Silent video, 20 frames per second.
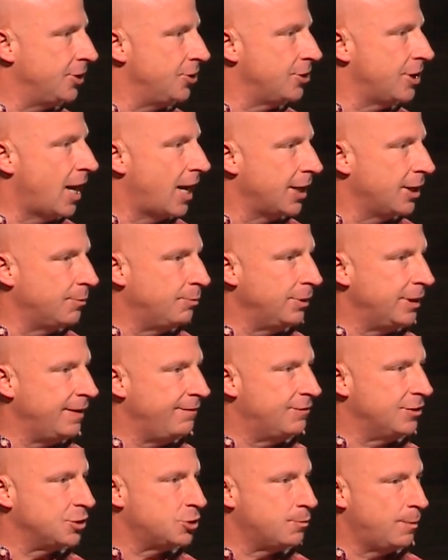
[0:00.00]
you're not going to believe
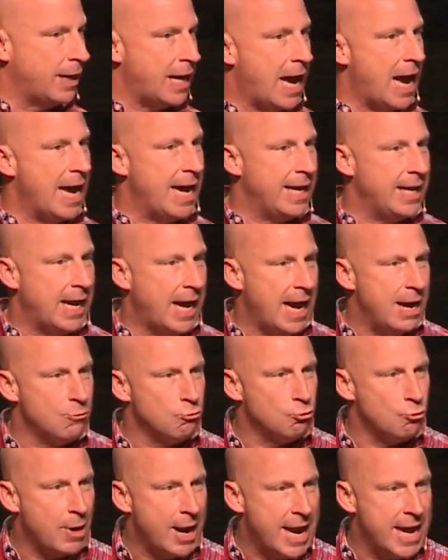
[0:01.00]
this, but I
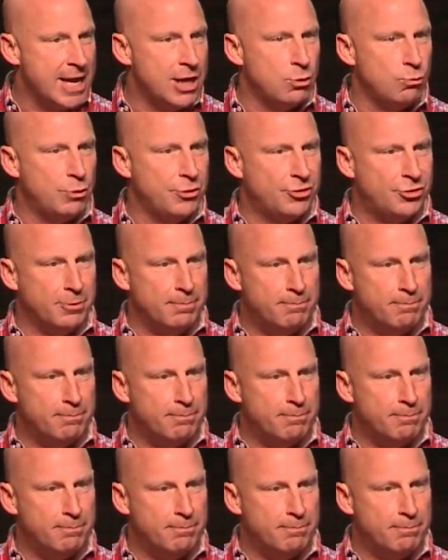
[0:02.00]
ran with the